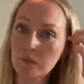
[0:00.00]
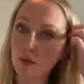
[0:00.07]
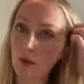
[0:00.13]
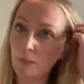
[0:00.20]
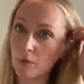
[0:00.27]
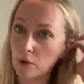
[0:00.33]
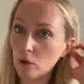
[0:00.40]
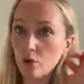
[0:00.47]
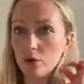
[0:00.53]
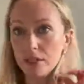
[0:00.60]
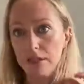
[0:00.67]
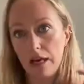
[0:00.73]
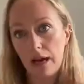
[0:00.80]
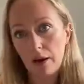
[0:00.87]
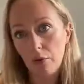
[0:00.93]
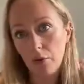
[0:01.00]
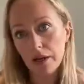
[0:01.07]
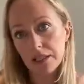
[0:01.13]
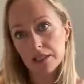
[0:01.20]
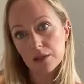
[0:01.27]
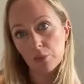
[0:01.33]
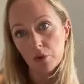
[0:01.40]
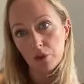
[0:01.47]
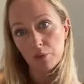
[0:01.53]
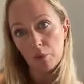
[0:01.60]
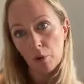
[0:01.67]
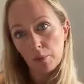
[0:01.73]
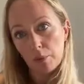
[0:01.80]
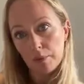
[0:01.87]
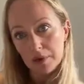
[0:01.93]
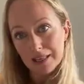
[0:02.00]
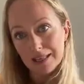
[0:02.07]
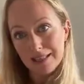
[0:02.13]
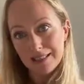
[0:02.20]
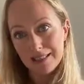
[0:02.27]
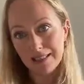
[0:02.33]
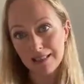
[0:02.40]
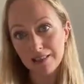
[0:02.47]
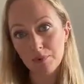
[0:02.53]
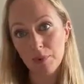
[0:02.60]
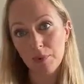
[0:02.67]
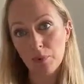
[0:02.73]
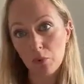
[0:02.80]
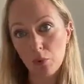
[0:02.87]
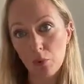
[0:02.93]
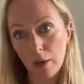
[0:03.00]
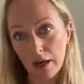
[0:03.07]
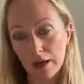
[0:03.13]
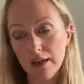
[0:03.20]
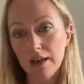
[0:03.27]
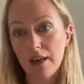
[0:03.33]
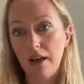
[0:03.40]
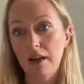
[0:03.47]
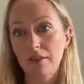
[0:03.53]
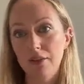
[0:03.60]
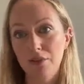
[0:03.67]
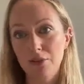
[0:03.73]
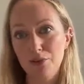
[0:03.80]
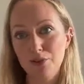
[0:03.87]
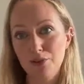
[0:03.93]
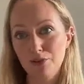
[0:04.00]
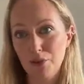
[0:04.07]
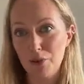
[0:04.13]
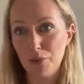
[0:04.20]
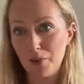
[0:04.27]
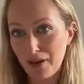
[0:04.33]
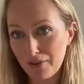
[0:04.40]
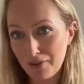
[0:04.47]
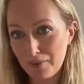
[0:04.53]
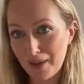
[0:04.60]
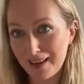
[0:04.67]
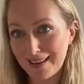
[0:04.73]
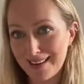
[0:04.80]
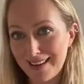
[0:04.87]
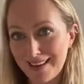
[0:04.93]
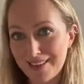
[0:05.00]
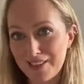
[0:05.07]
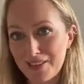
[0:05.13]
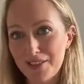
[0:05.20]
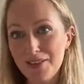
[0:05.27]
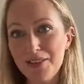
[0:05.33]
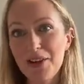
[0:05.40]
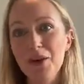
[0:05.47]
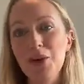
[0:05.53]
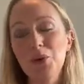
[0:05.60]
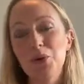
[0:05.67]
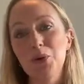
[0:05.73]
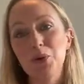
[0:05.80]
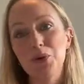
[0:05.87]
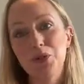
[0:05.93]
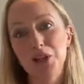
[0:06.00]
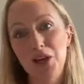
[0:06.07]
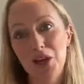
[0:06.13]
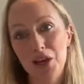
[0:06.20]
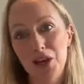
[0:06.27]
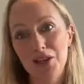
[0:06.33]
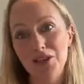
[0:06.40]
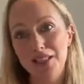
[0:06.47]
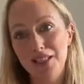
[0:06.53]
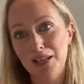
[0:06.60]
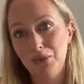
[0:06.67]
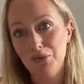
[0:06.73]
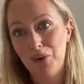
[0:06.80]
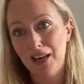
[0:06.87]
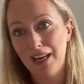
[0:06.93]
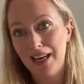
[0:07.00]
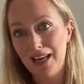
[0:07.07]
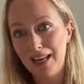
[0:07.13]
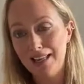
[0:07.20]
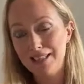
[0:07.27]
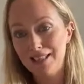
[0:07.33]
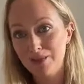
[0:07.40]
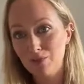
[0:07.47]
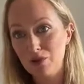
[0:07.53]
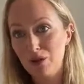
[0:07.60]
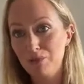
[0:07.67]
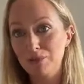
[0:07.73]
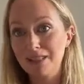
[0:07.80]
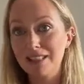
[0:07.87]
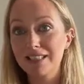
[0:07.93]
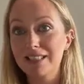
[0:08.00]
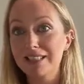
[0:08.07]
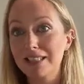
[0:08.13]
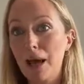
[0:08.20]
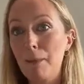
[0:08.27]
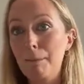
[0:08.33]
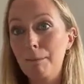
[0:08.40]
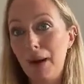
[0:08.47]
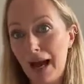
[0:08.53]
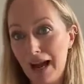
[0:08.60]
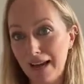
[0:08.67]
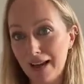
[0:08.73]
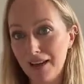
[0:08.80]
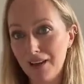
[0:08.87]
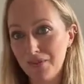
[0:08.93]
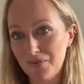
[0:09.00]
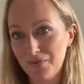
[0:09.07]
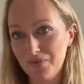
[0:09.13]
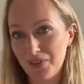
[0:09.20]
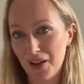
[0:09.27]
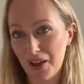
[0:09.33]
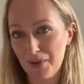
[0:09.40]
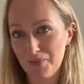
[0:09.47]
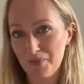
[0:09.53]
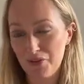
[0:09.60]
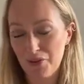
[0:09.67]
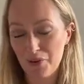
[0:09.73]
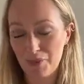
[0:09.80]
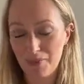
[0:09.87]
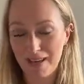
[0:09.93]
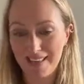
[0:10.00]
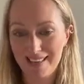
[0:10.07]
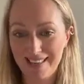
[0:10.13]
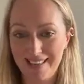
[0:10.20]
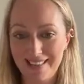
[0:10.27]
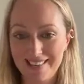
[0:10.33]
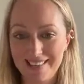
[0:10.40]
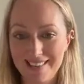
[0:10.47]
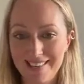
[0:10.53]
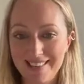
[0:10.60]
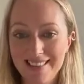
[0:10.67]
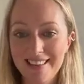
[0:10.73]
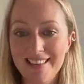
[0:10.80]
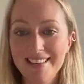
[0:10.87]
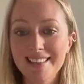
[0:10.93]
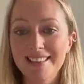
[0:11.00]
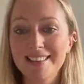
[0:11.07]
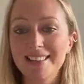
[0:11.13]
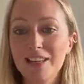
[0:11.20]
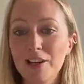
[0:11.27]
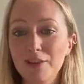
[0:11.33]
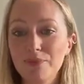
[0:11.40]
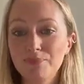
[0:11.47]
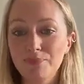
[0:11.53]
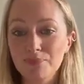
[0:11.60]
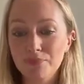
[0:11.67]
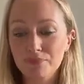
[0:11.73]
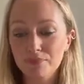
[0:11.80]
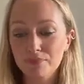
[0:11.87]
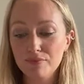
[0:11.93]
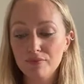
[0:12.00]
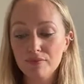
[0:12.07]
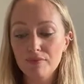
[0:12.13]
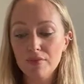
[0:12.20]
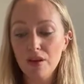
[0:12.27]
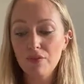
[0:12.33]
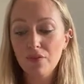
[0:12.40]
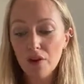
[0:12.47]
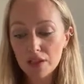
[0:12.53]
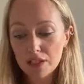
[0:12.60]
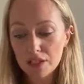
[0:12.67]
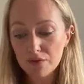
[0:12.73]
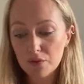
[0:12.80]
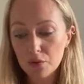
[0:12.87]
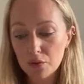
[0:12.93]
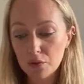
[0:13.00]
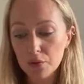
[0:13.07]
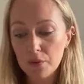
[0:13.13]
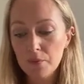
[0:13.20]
because that is the one that probably needs a little bit more work, either not to run away from that connection or to learn to self-regulate and sometimes step back from that connection. So first of all,